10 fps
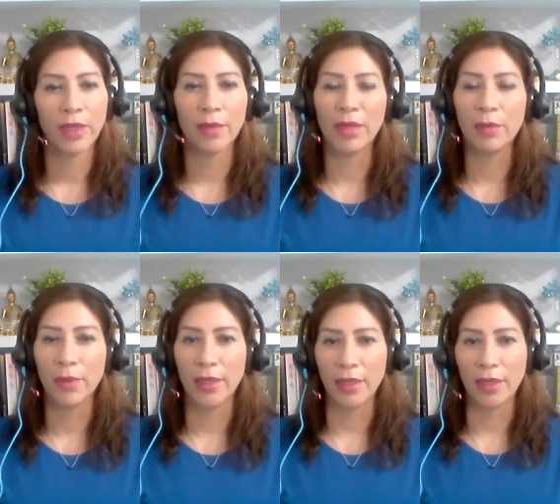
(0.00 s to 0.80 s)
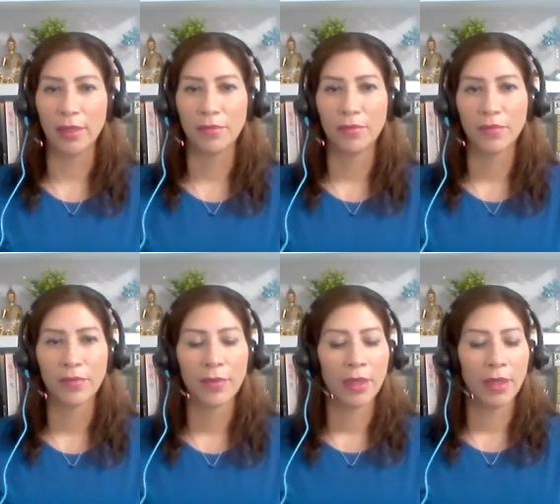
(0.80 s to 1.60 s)
It may be
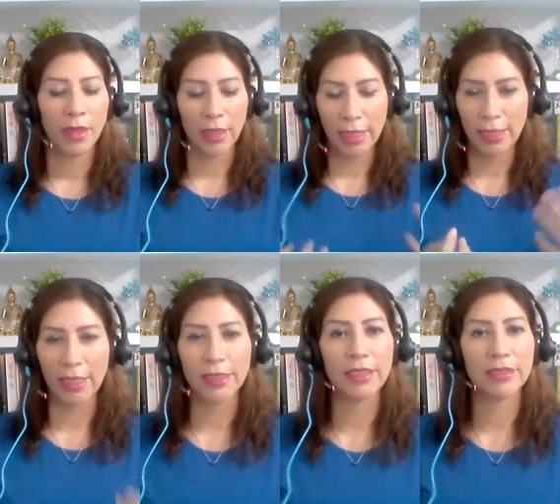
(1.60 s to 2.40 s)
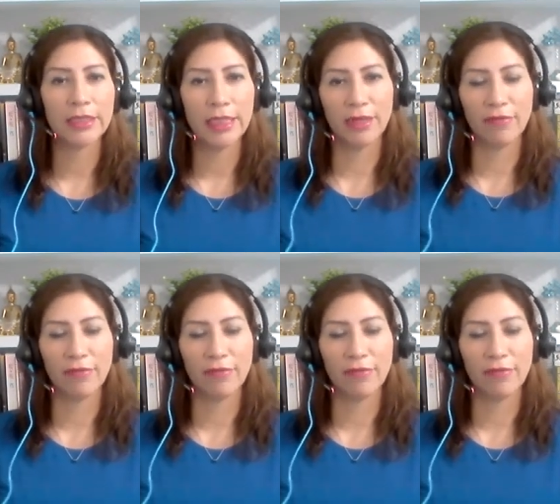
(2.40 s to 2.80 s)
connecting to the